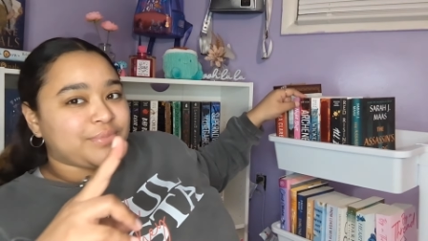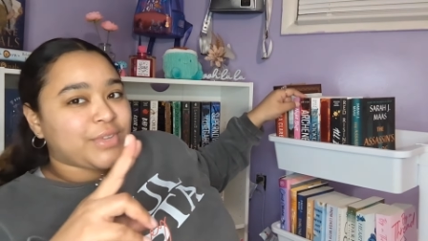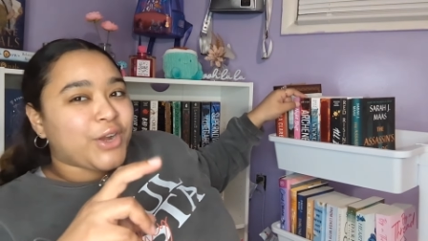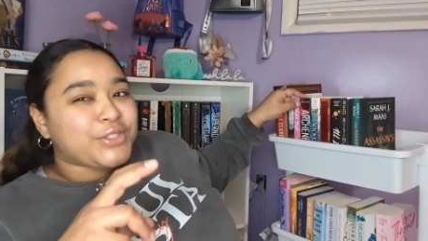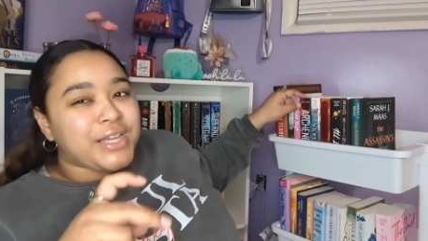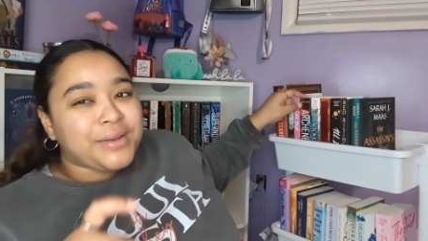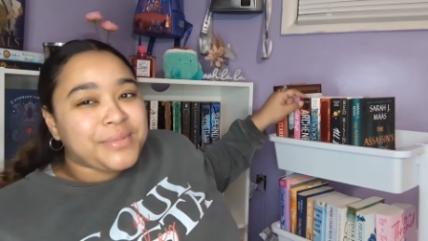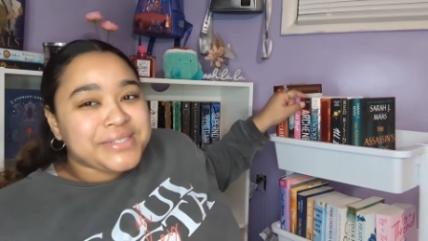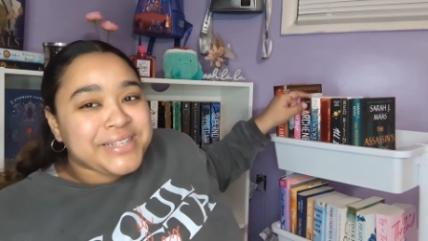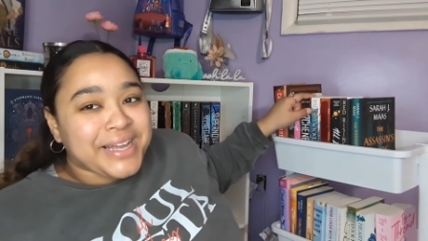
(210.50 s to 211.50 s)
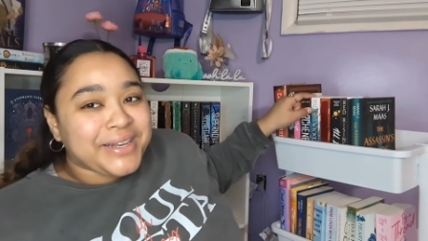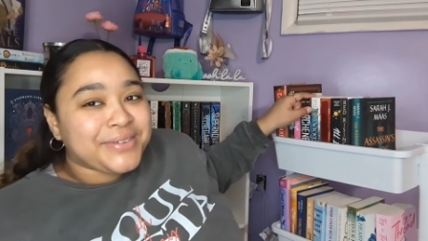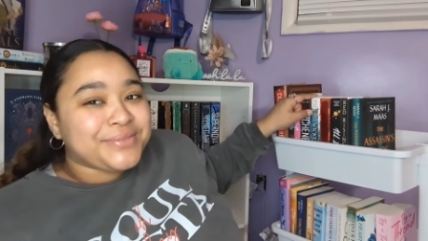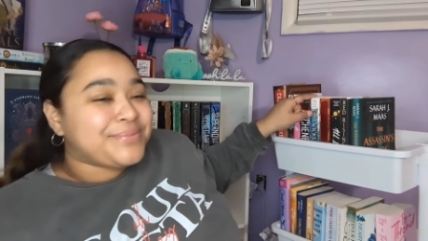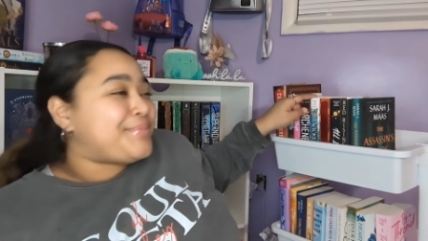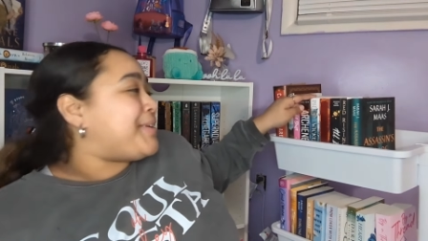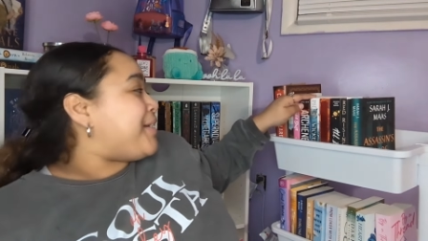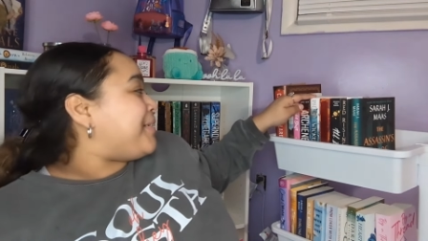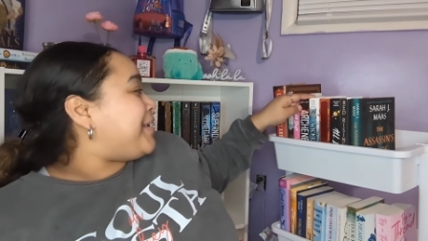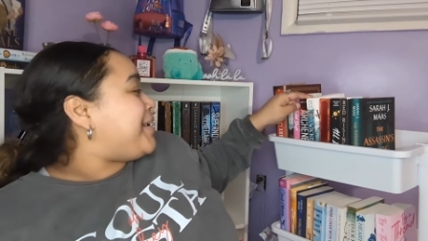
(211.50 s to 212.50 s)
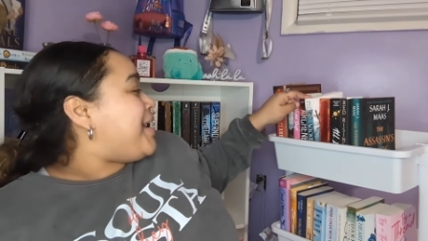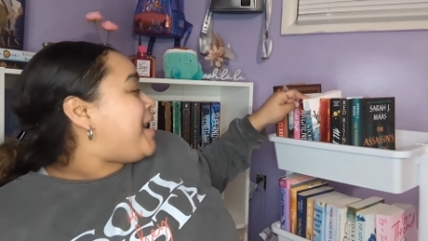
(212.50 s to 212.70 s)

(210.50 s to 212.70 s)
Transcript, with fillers: Arch Enemies, kind of, but not really.